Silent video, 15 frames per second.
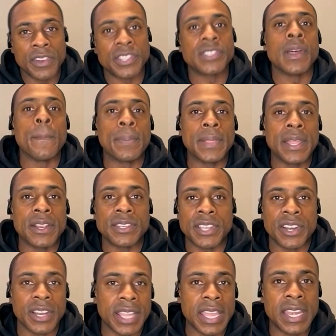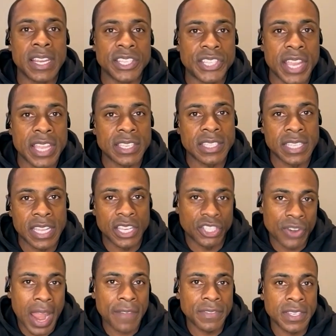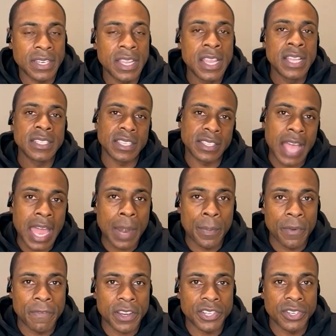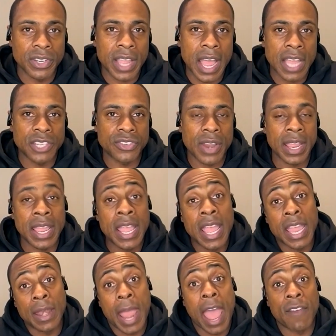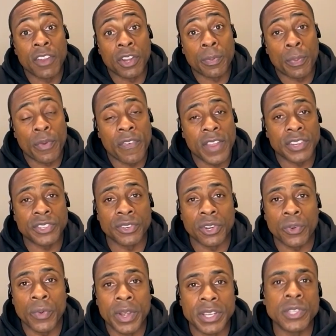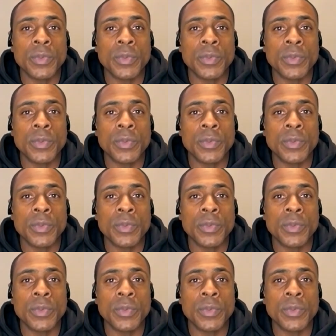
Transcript: There's some players that are getting a chance to get drafted, to sign a professional contract, and have a professional career.